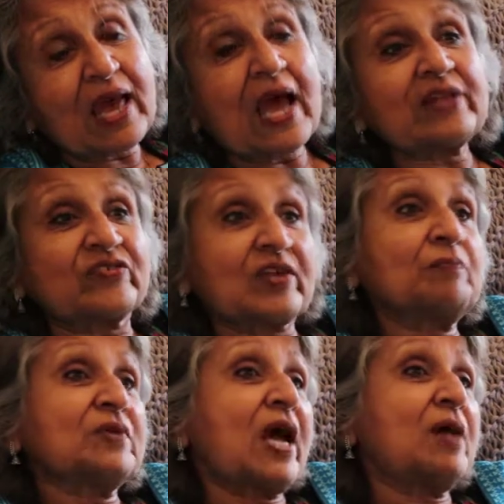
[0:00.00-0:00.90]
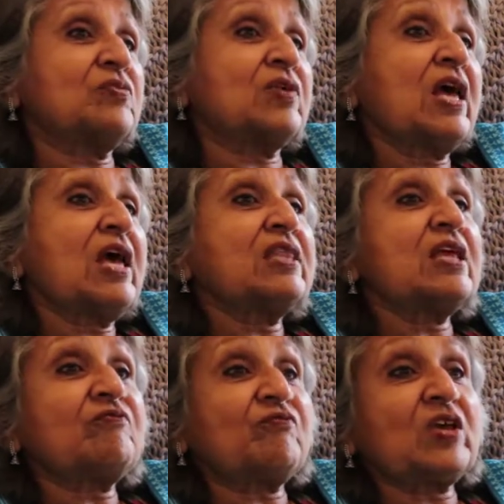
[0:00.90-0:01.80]
And sometimes
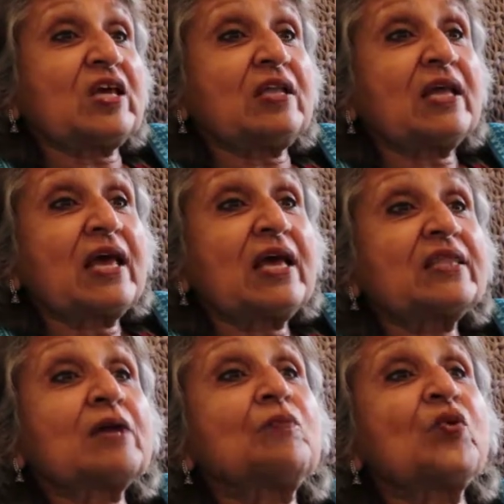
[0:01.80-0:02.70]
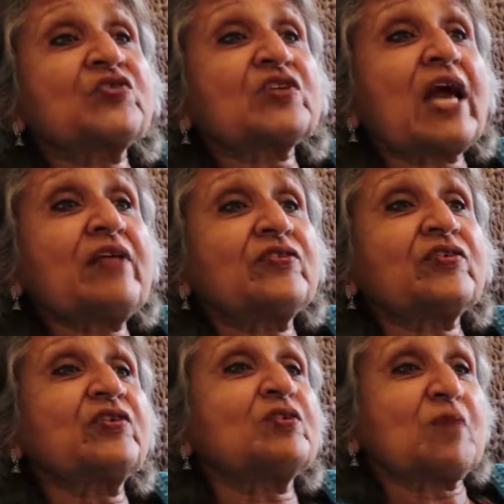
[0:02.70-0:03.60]
they feel that most
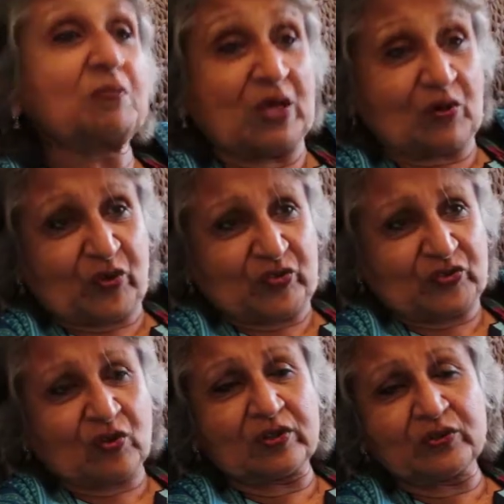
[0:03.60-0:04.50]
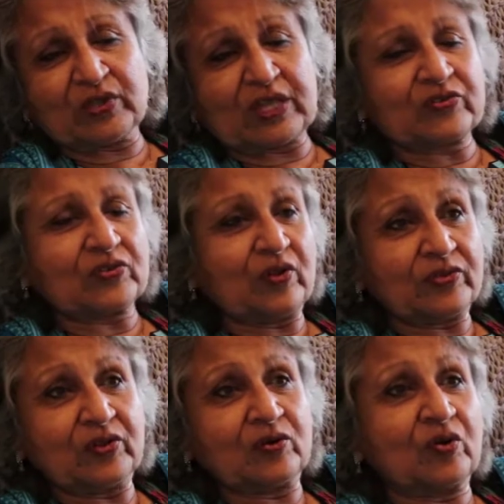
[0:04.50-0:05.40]
cancers may be caused, although that's
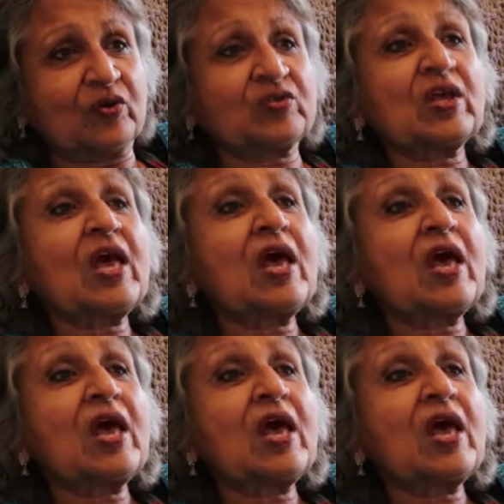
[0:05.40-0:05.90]
not the cause,